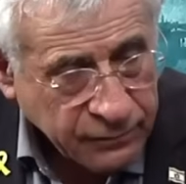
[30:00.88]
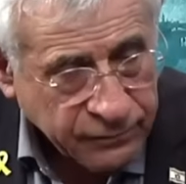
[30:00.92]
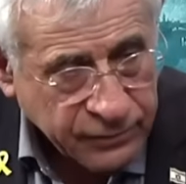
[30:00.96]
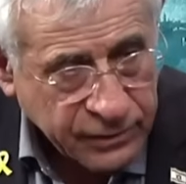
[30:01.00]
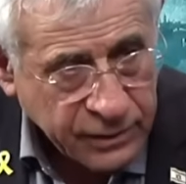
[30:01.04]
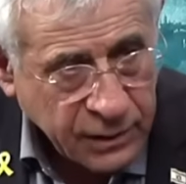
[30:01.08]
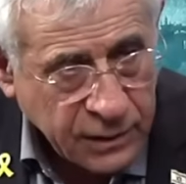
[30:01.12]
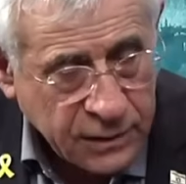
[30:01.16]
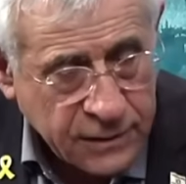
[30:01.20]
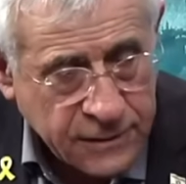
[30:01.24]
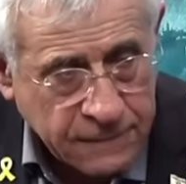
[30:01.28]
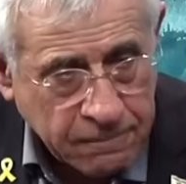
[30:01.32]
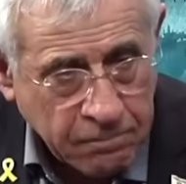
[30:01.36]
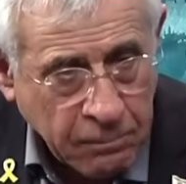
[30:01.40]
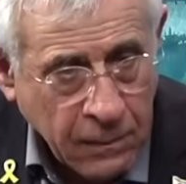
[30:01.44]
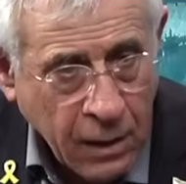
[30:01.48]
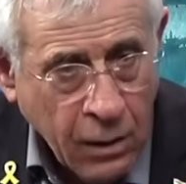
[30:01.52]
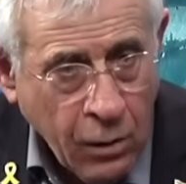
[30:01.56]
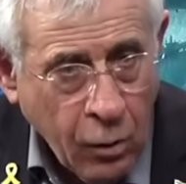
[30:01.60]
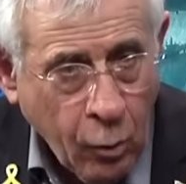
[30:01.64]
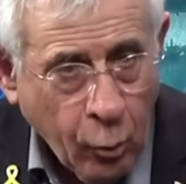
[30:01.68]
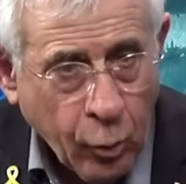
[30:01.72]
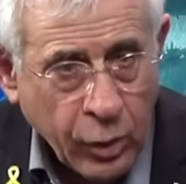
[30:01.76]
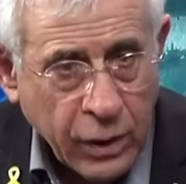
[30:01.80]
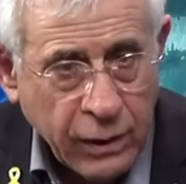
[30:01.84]
the infidels,
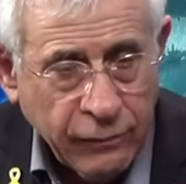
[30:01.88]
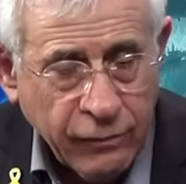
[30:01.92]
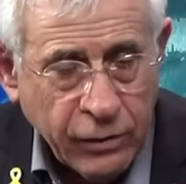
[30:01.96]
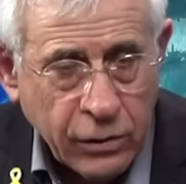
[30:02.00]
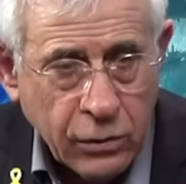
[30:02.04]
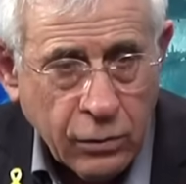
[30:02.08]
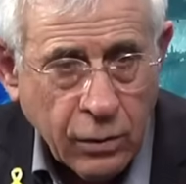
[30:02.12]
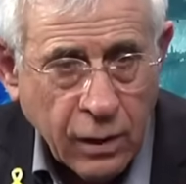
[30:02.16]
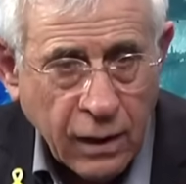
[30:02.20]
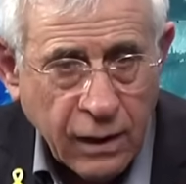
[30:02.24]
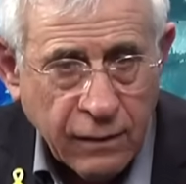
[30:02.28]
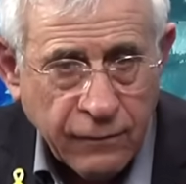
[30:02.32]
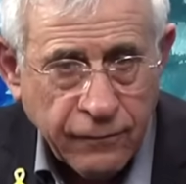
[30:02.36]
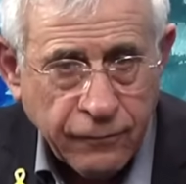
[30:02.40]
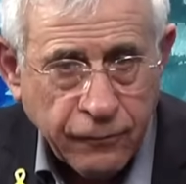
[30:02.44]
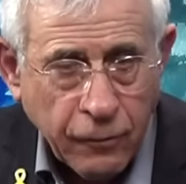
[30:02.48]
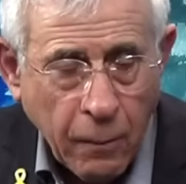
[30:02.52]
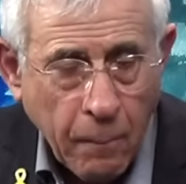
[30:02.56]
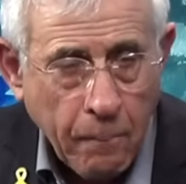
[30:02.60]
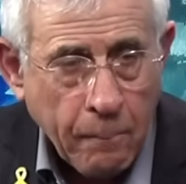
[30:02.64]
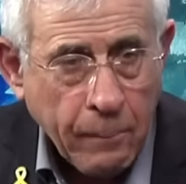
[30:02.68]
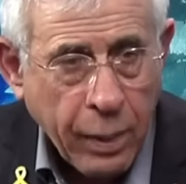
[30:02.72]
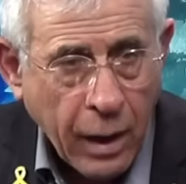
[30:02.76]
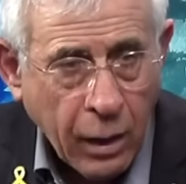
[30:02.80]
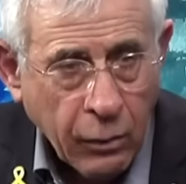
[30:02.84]
whatever you have
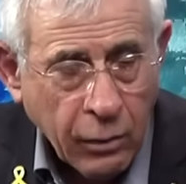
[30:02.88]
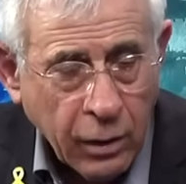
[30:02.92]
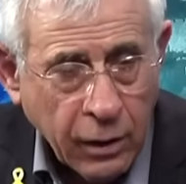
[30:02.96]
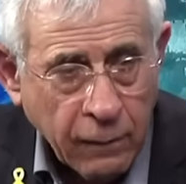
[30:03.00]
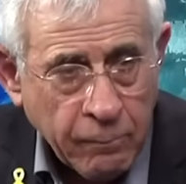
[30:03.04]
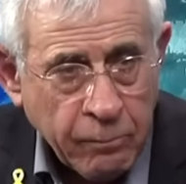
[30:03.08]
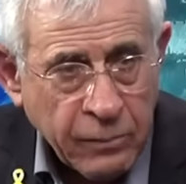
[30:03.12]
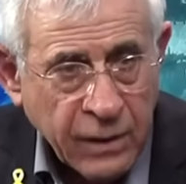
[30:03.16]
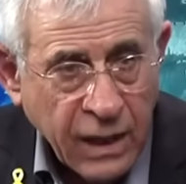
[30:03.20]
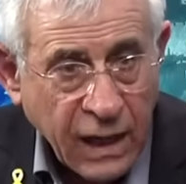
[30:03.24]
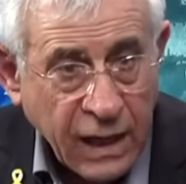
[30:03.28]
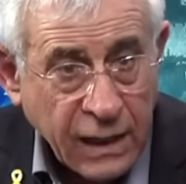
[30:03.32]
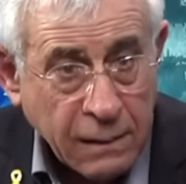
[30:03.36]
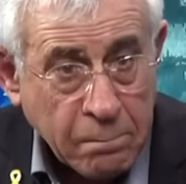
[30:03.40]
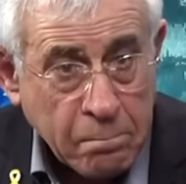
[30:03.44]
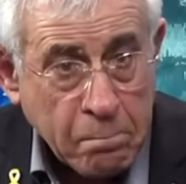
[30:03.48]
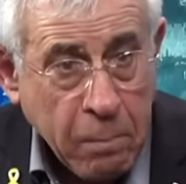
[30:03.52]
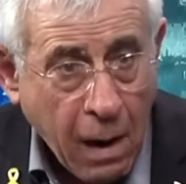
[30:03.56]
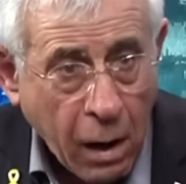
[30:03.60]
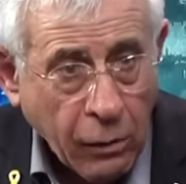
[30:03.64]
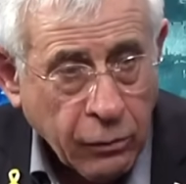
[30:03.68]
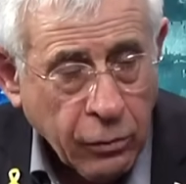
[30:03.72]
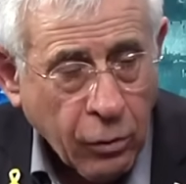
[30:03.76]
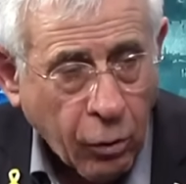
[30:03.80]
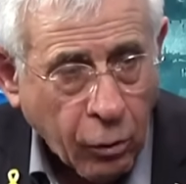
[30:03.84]
from power
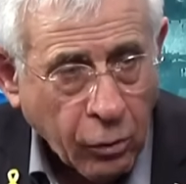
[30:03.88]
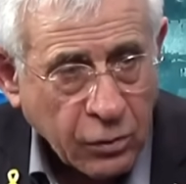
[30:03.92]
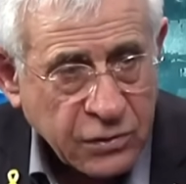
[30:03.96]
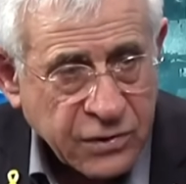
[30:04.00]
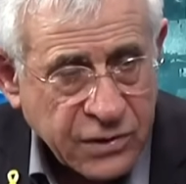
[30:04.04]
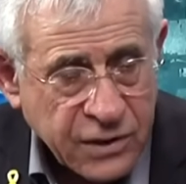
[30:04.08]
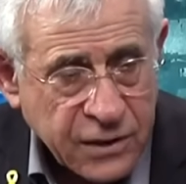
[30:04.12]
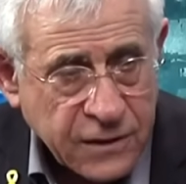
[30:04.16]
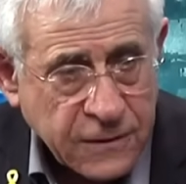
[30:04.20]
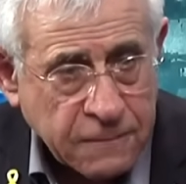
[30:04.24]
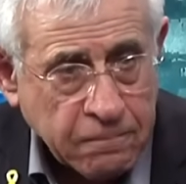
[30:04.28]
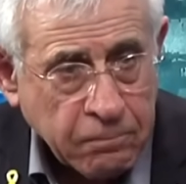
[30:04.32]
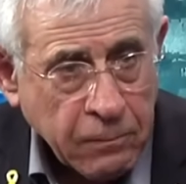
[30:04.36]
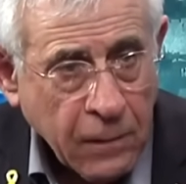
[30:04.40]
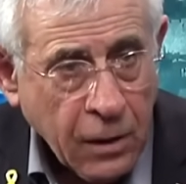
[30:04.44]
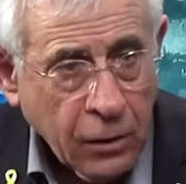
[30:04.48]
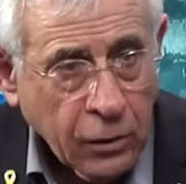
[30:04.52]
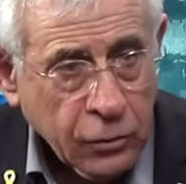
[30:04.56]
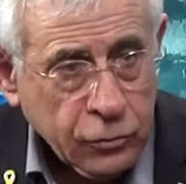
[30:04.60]
and bound horses